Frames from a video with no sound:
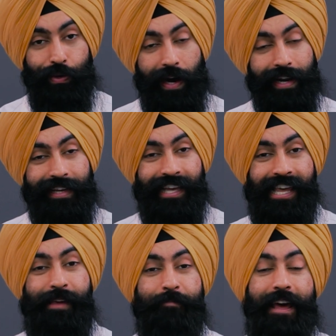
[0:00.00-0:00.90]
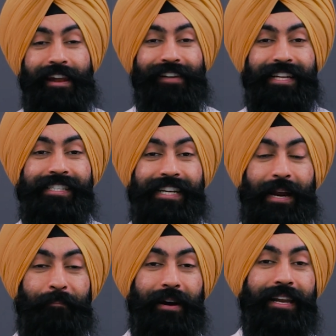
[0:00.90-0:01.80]
You gotta keep investing
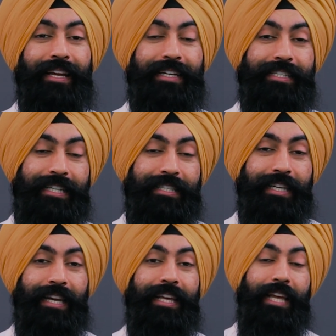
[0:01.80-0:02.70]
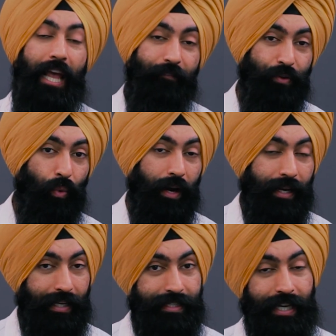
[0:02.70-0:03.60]
your money consistently if you wanna
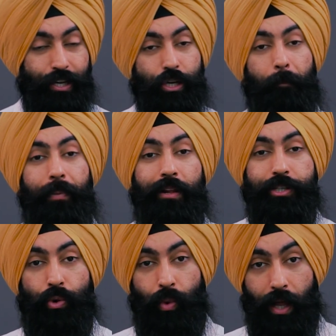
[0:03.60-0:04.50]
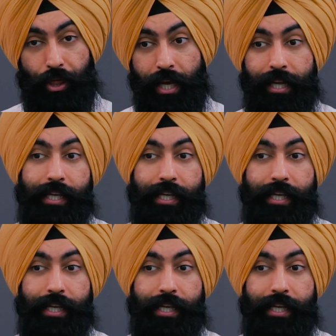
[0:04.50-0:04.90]
continue to build your wealth.